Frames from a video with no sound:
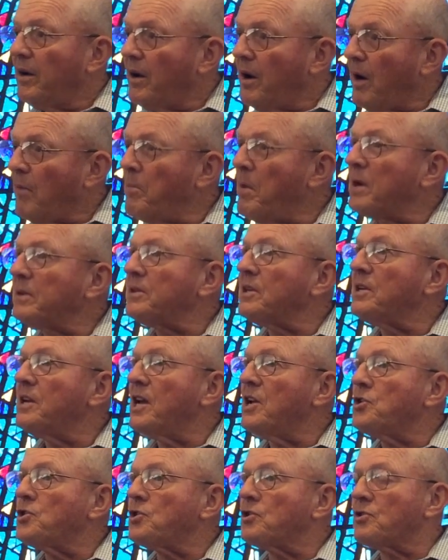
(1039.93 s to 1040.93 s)
among the
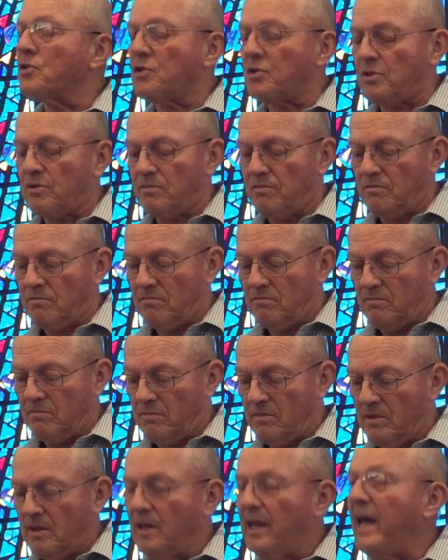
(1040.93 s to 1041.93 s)
nations
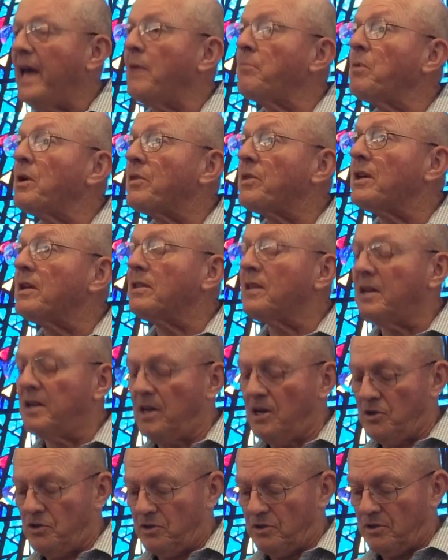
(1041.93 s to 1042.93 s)
and within the
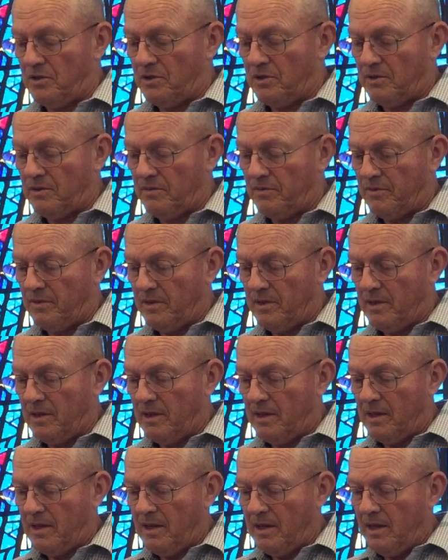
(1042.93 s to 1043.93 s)
nations.
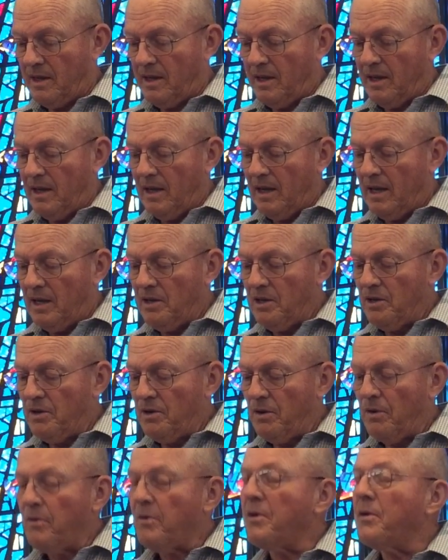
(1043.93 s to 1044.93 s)
And you
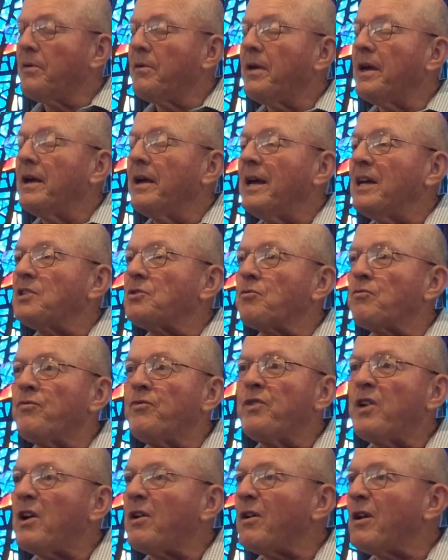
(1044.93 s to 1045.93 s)
know, it's
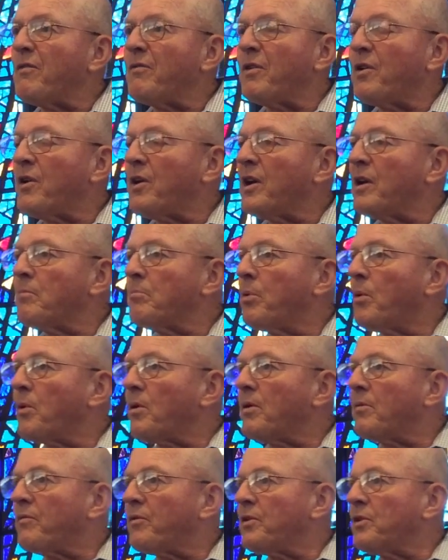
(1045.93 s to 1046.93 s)
very, very
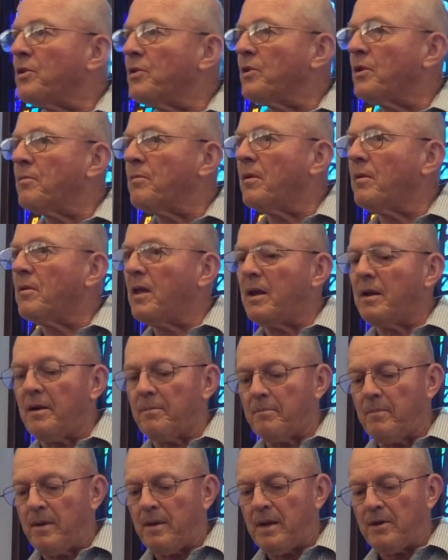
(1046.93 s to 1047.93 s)
important for you
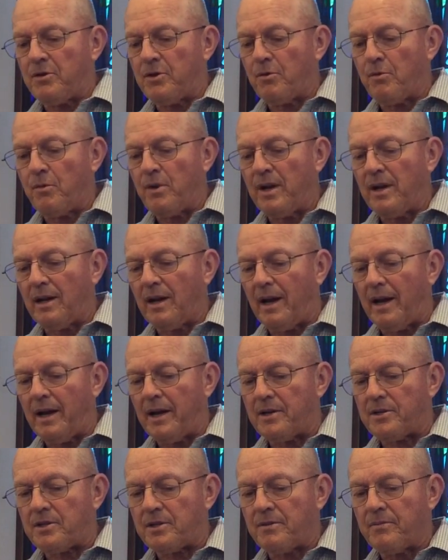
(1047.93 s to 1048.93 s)
and me to
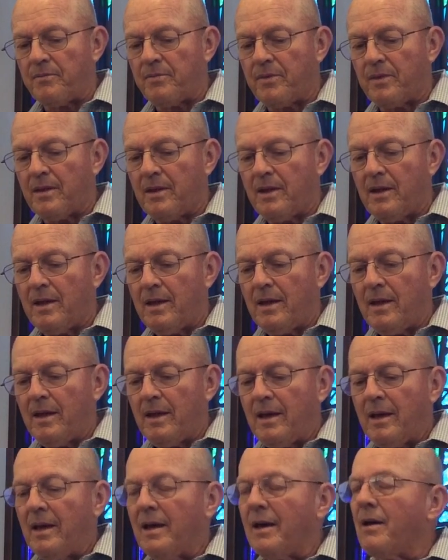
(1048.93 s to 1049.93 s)
realize
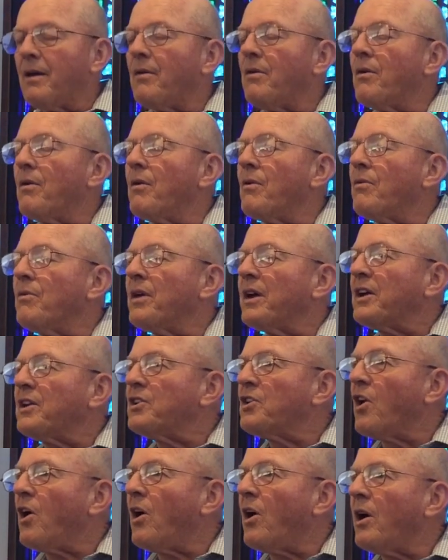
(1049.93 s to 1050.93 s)
that
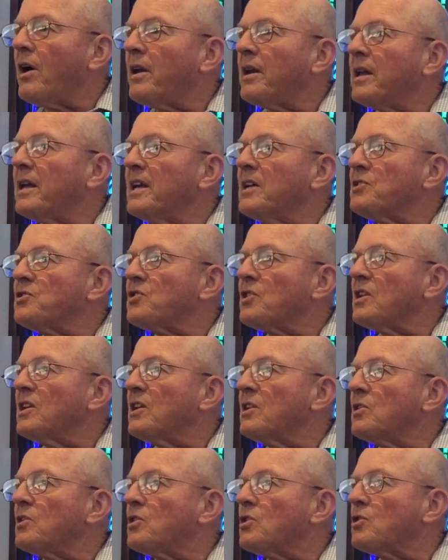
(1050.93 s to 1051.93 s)
God is
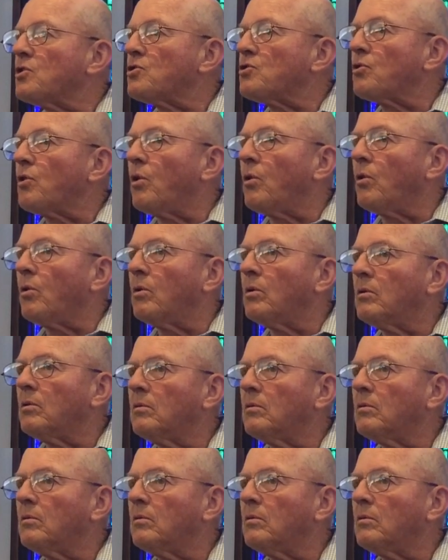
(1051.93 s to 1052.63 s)
in control.